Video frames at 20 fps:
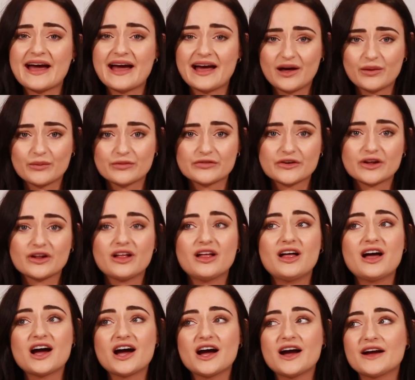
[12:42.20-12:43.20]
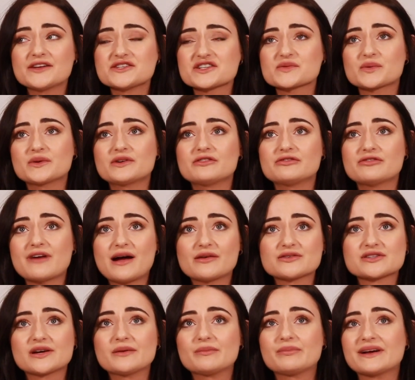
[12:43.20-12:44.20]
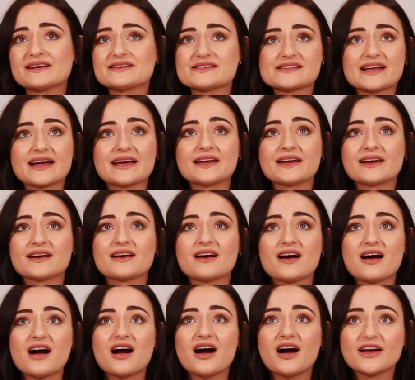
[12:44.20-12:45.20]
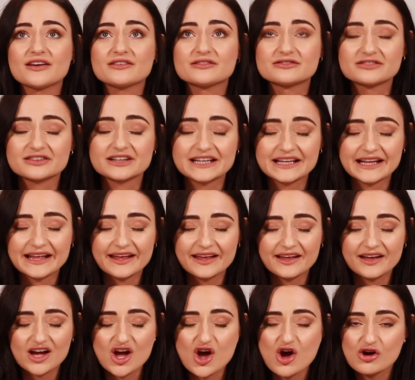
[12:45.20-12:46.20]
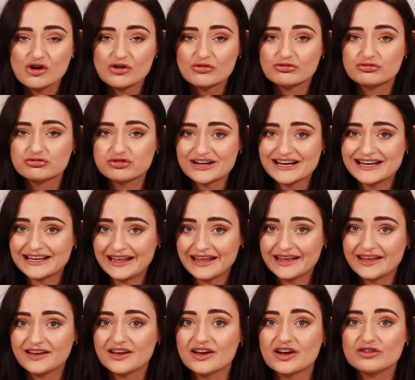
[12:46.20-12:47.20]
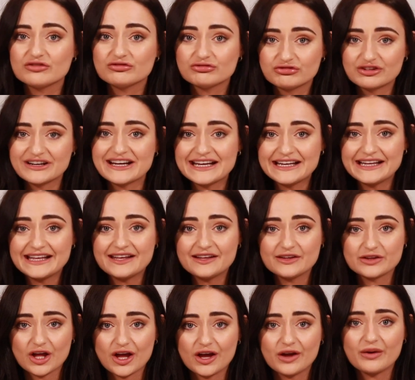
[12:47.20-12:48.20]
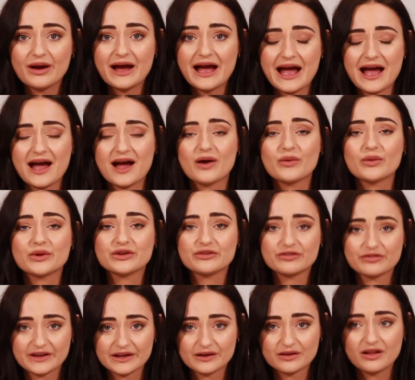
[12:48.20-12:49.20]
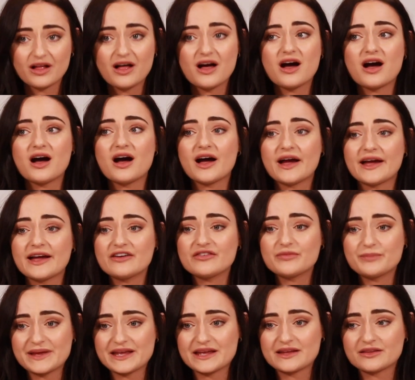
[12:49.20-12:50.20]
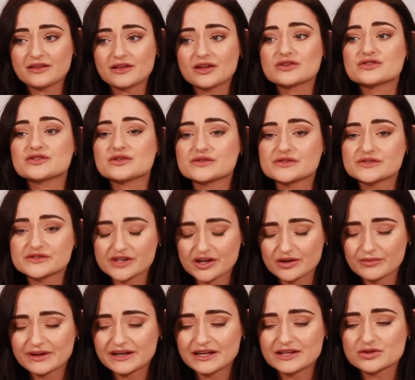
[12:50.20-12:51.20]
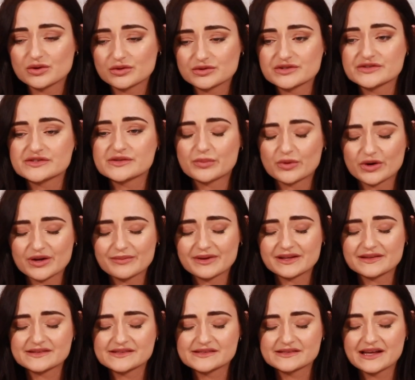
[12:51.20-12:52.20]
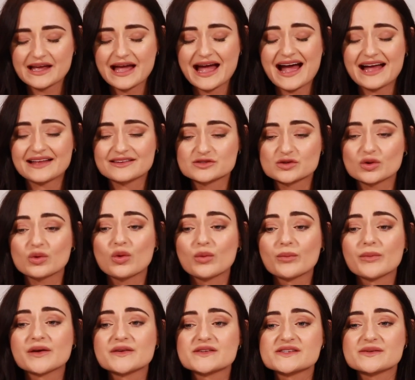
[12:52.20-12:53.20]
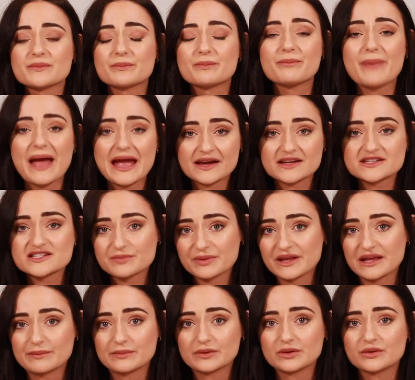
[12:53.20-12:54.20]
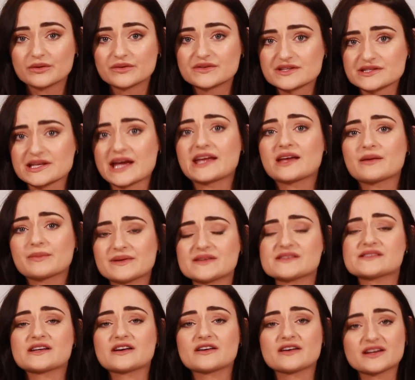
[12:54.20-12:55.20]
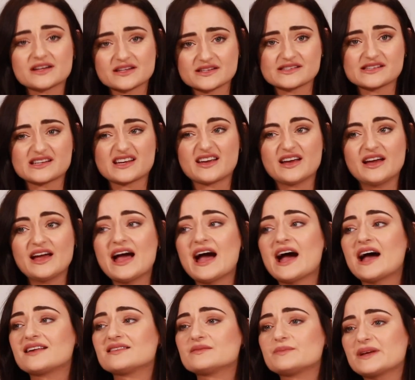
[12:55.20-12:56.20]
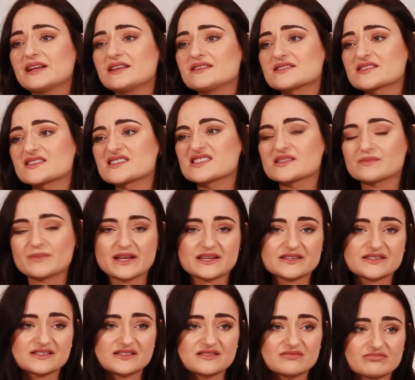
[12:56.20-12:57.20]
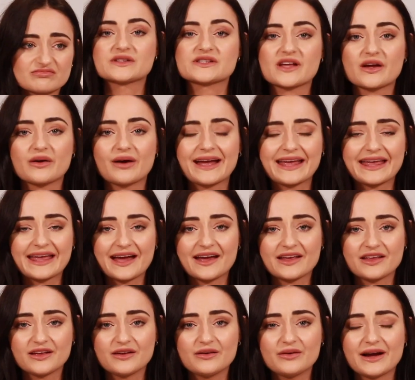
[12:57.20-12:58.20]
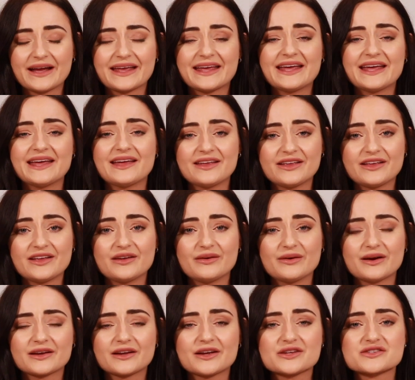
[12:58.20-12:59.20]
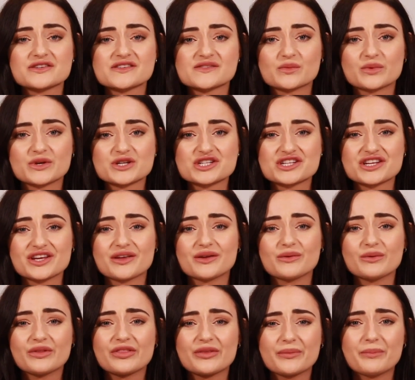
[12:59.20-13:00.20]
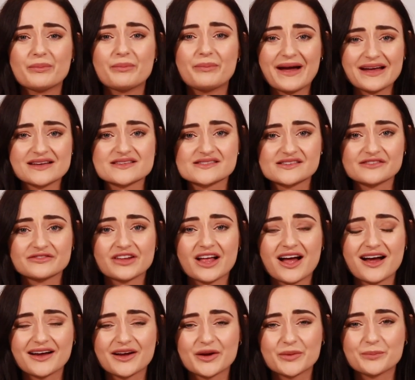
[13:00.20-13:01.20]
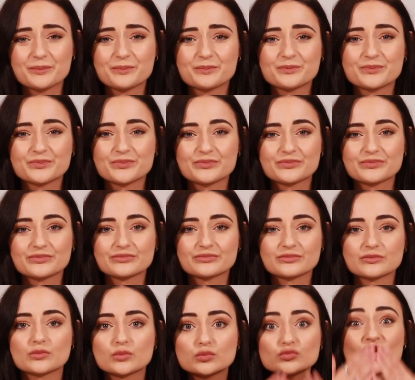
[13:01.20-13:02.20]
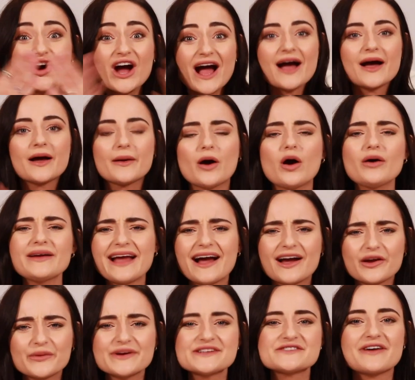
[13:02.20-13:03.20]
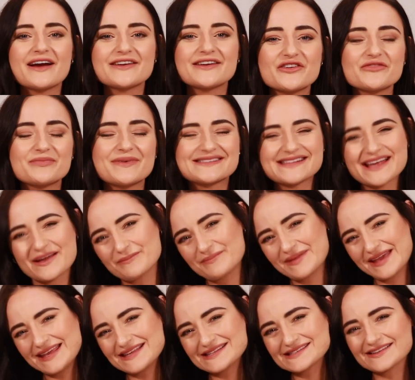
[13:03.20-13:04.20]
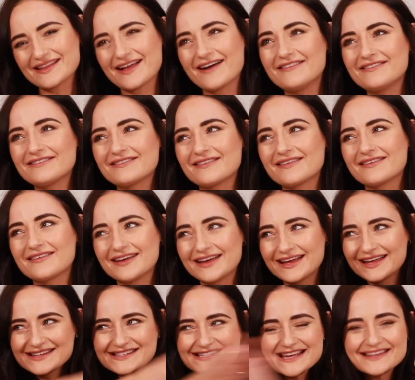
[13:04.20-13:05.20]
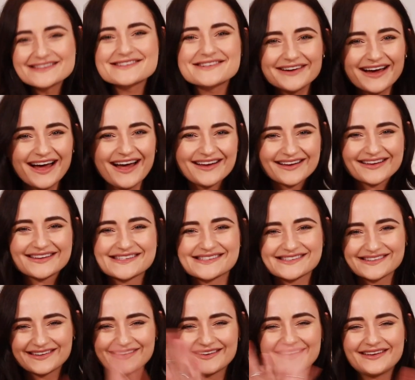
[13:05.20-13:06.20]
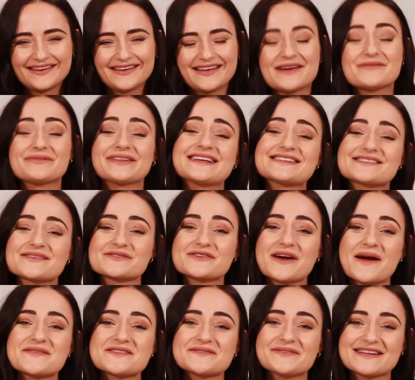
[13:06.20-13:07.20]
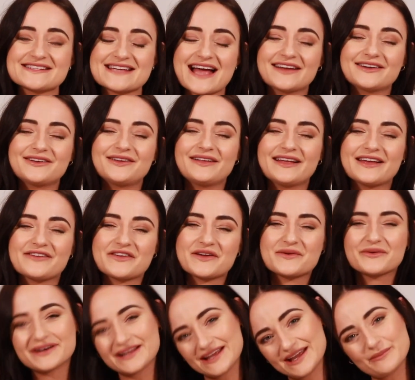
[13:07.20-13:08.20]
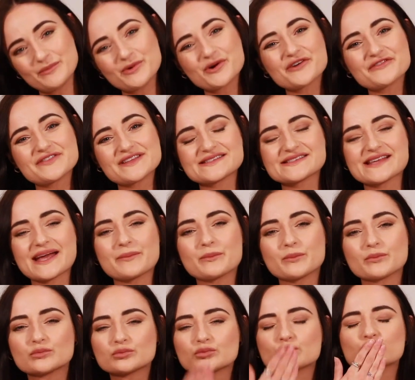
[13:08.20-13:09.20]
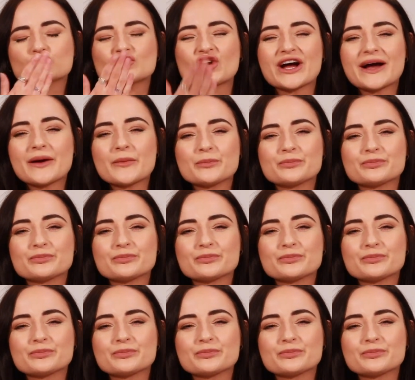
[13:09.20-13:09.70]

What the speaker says: that helpful. I just want to round up by saying I really, really, really know how you feel. I have been to so many doctor's appointments and almost begged people to take me seriously and been dismissed. So I get you, I hear you, and I just wish you the best of luck. Mwah! Oh yeah, I always off by saying peace, love, and gentle hugs. And please subscribe to my channel if you want to hear more of the same. Mwah.